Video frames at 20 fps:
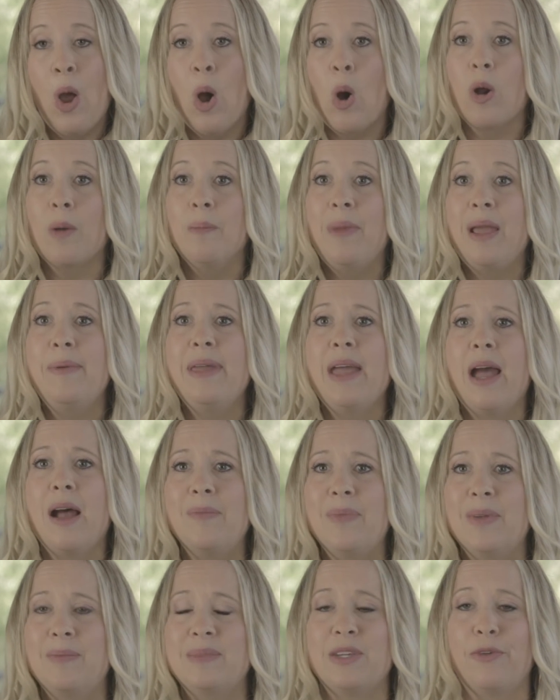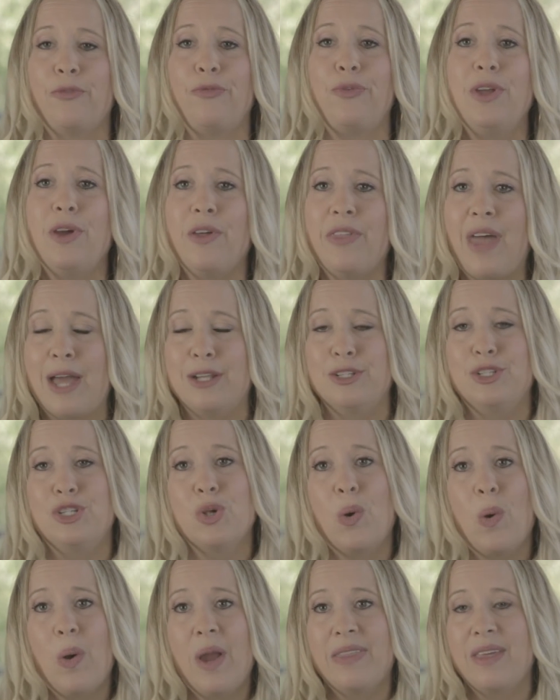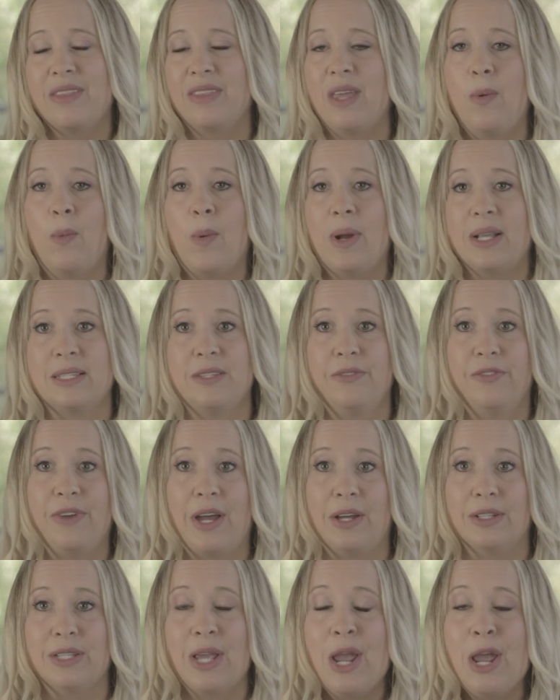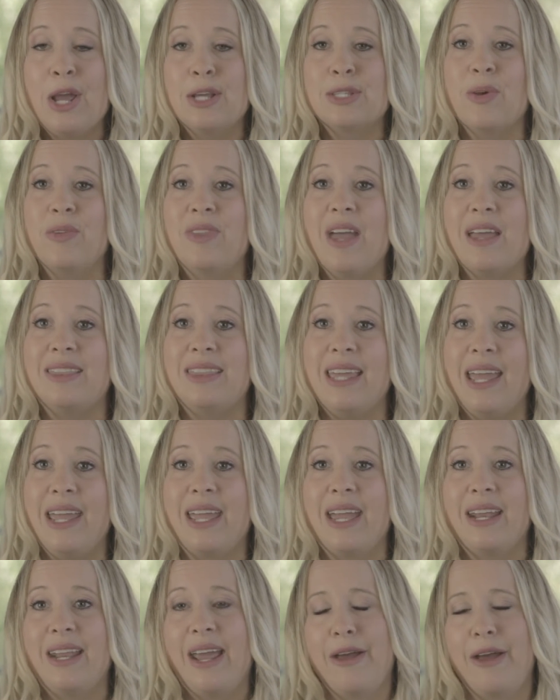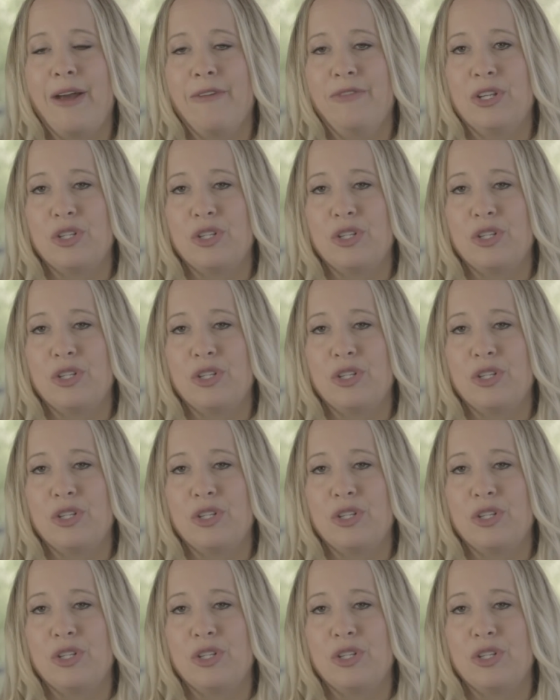or maybe help them to feel that joy that they once felt so that they can have the